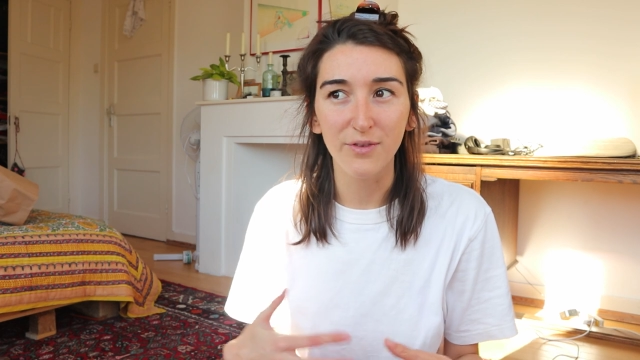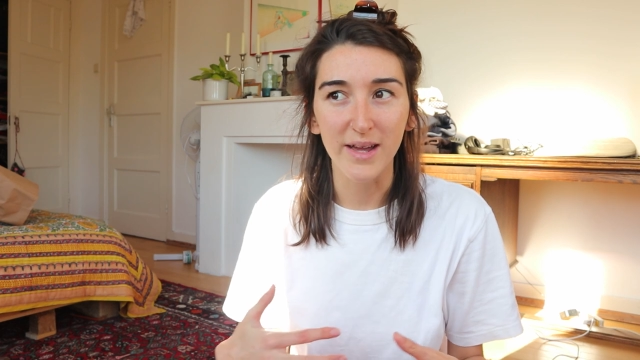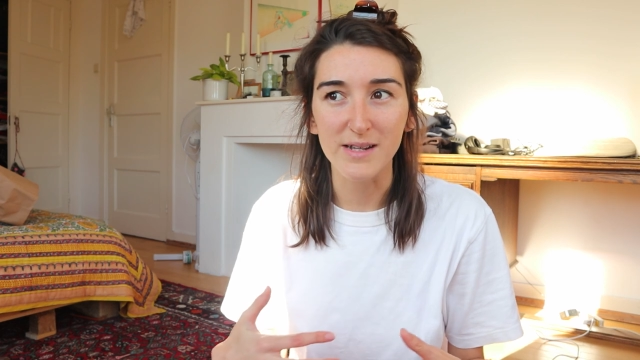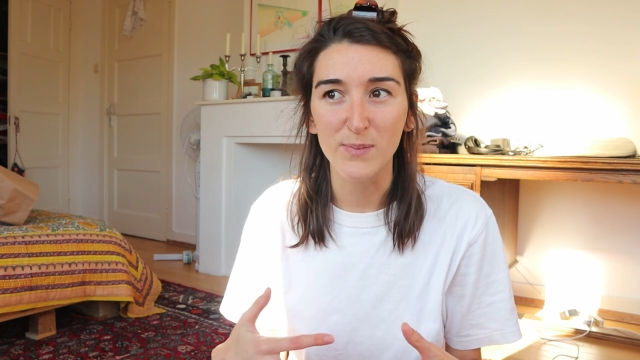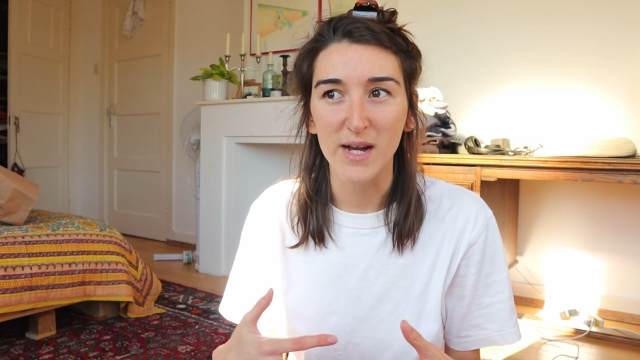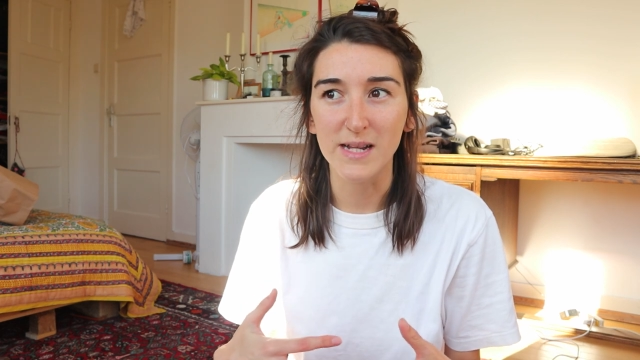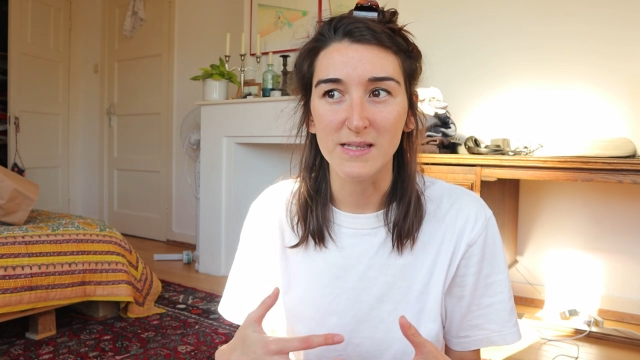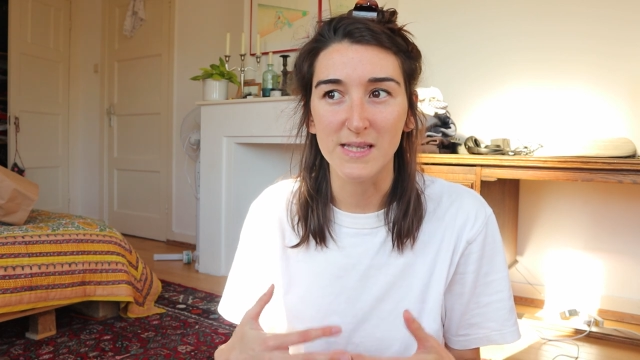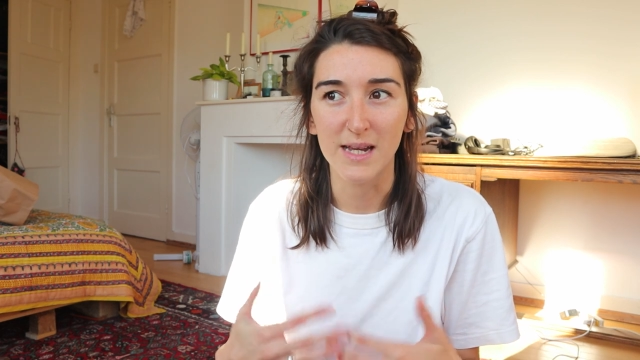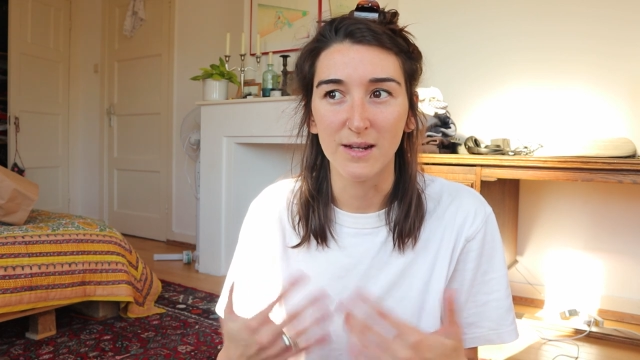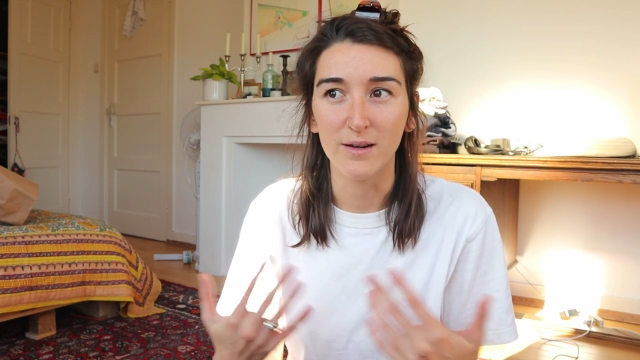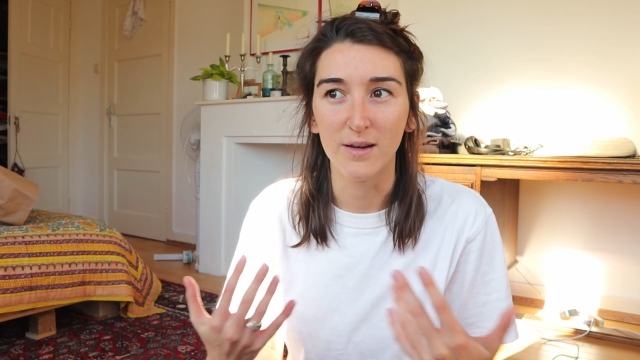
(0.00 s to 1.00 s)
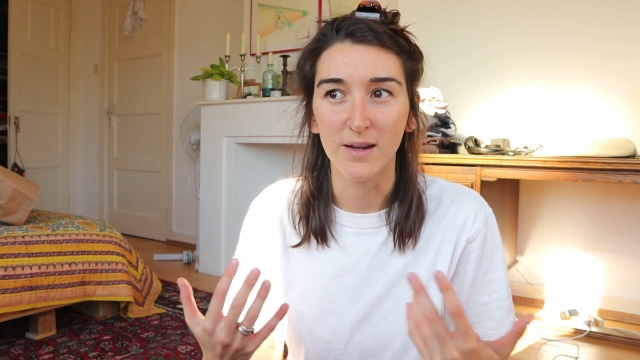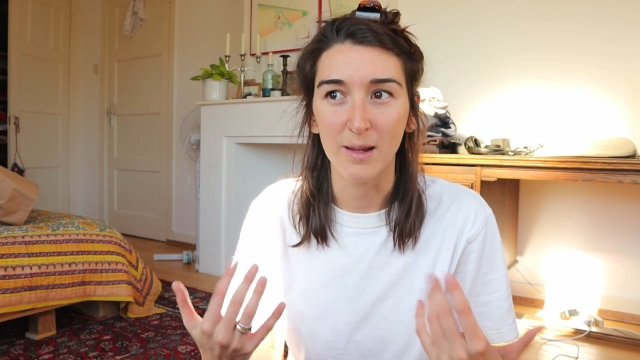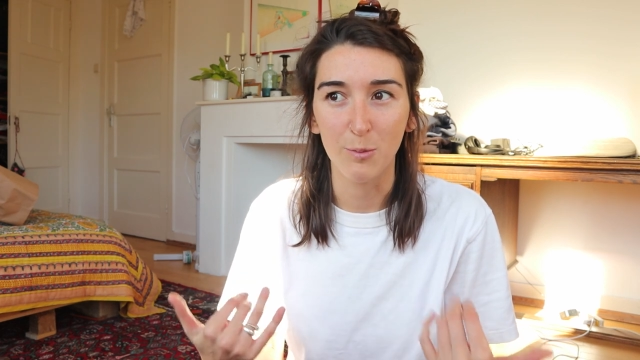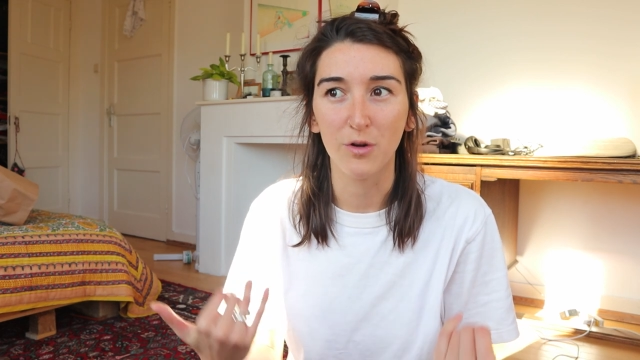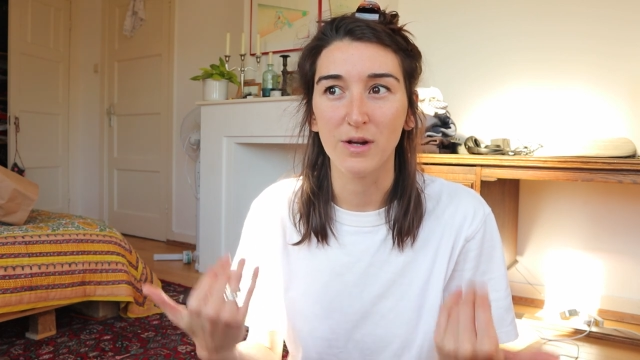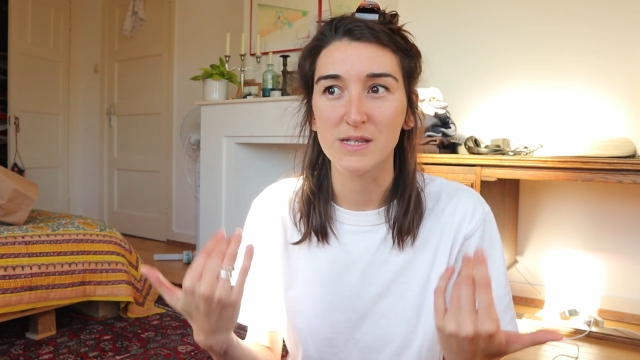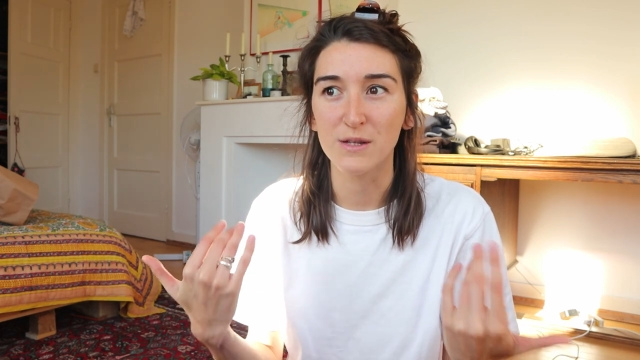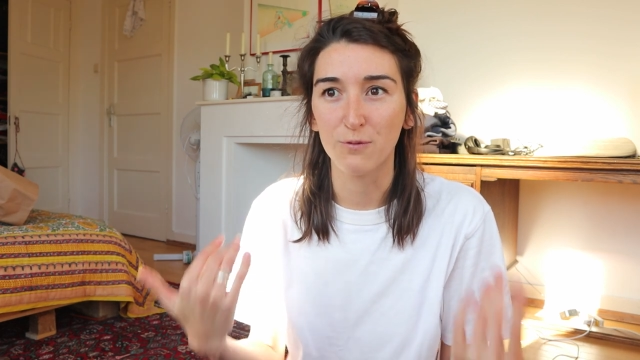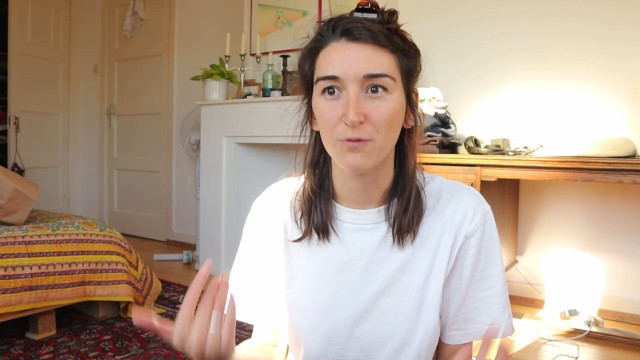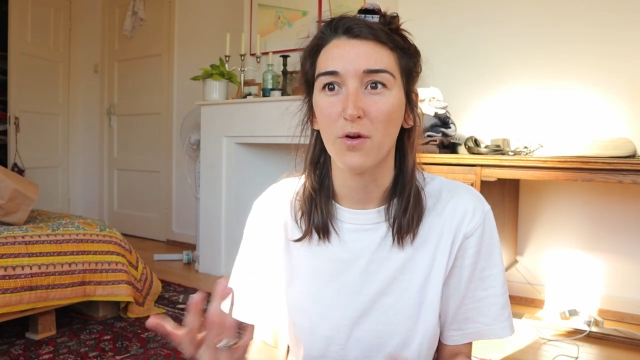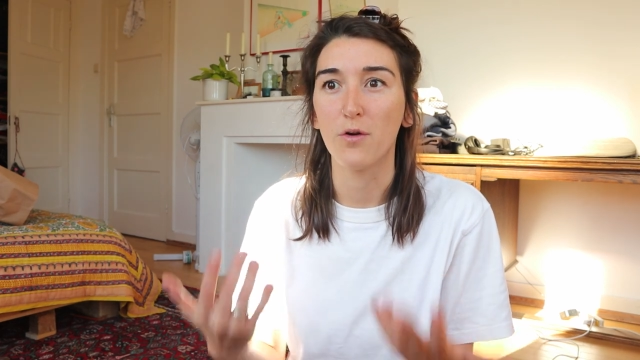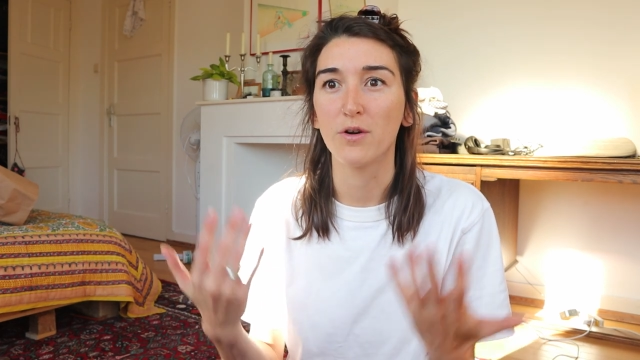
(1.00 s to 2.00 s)
expats and immigrants
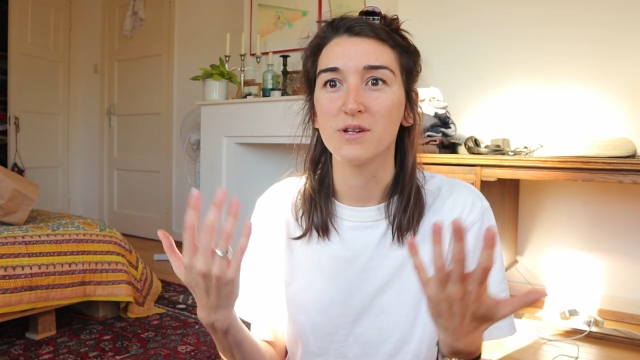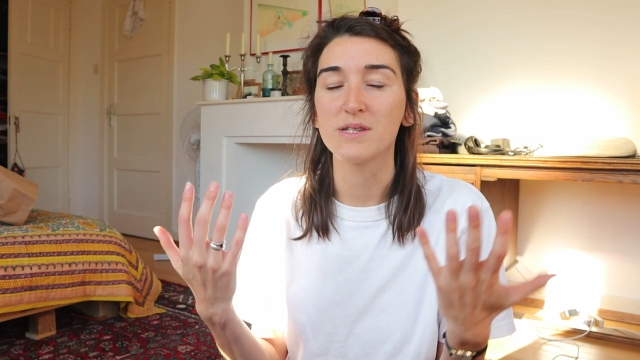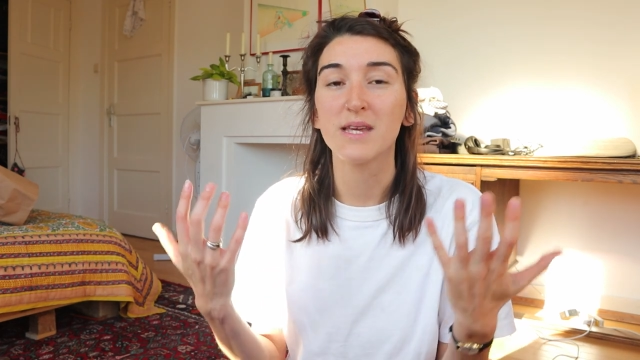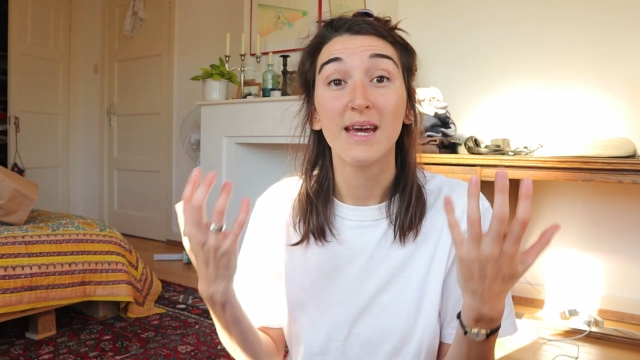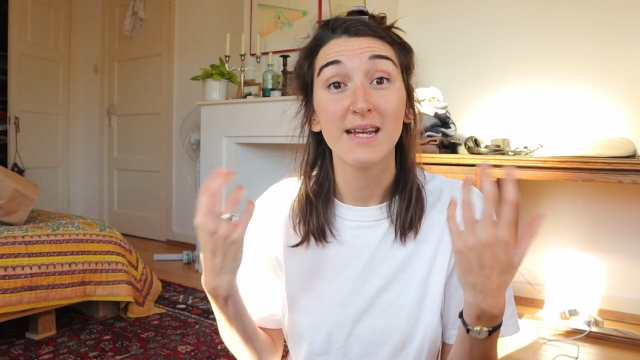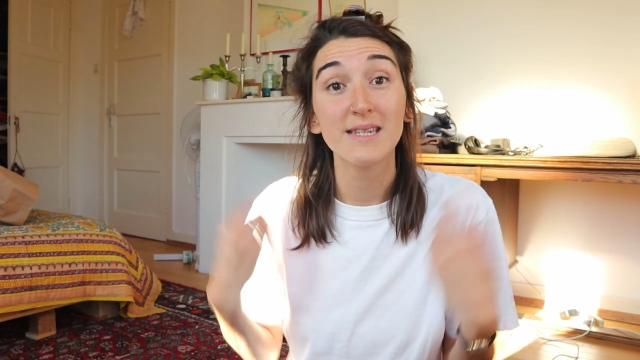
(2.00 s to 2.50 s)
and foreigners